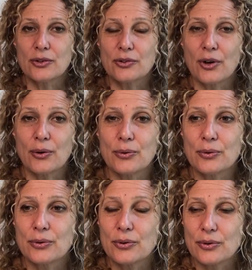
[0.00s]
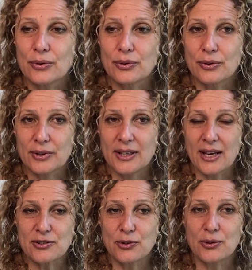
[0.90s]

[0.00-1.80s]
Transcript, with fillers: So yes,